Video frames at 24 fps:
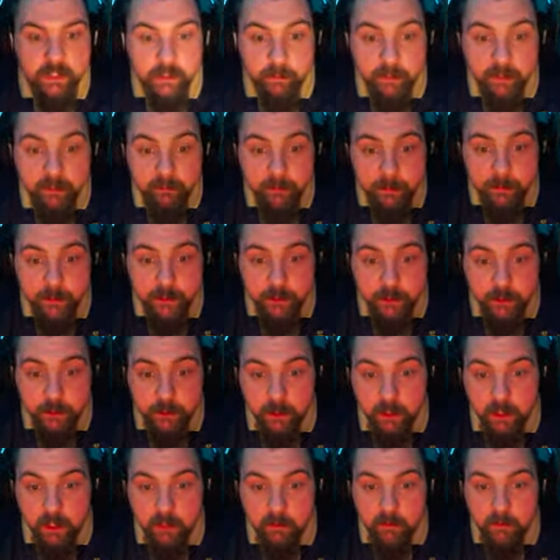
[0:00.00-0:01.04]
PvP
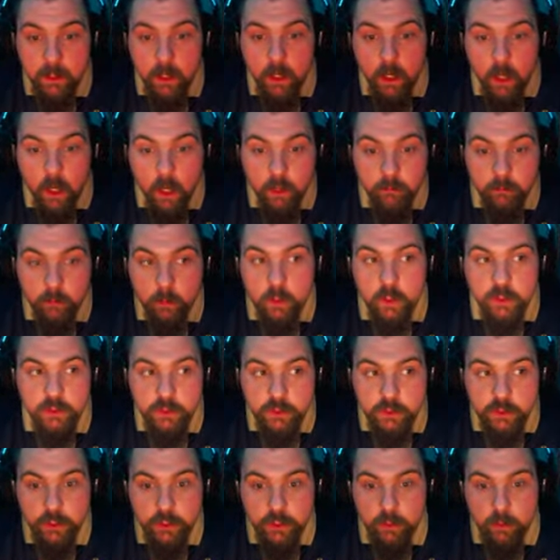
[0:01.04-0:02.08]
shooter, Overwatch
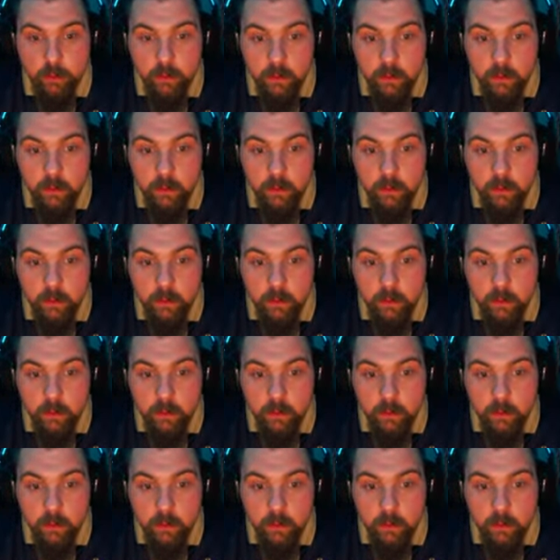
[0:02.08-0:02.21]
2